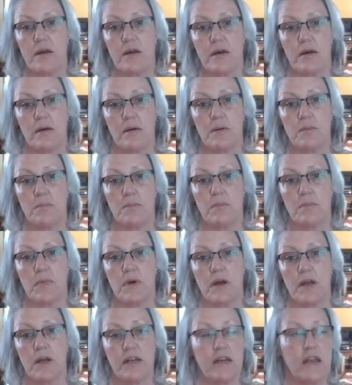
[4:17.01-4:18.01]

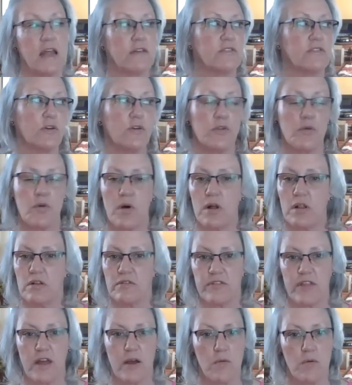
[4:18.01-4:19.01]
I didn't have to go through all
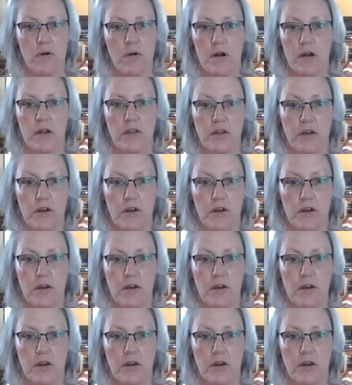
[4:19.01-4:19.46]
of that work.